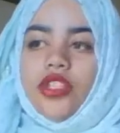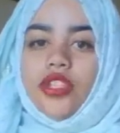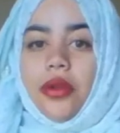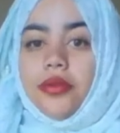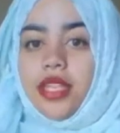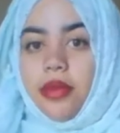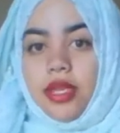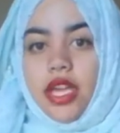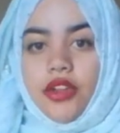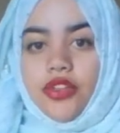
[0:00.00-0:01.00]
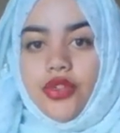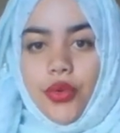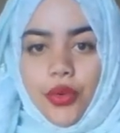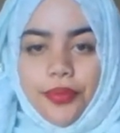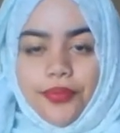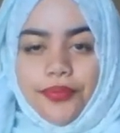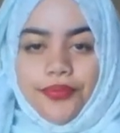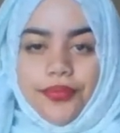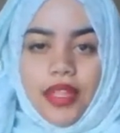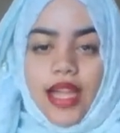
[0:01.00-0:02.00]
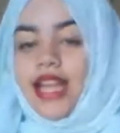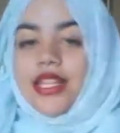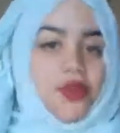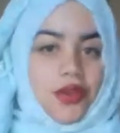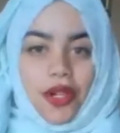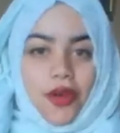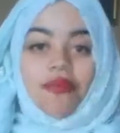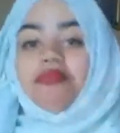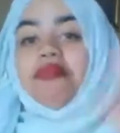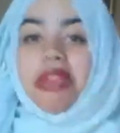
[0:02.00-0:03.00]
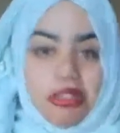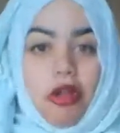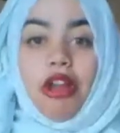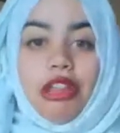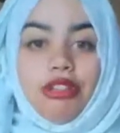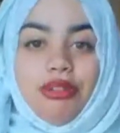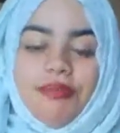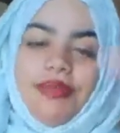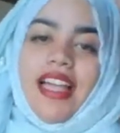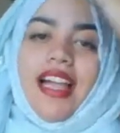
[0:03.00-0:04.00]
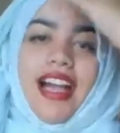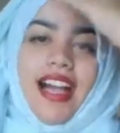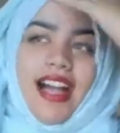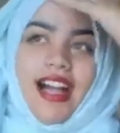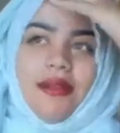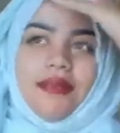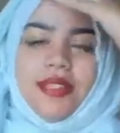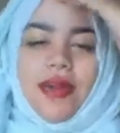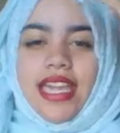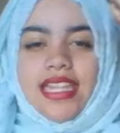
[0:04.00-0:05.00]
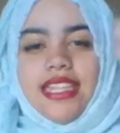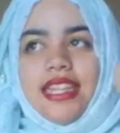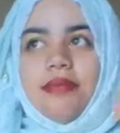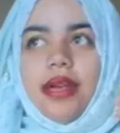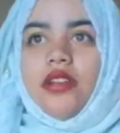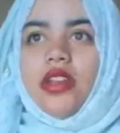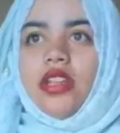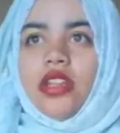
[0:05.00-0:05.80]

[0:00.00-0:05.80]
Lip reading: so I was coming out of school, as you all know, means college. So I ended at about,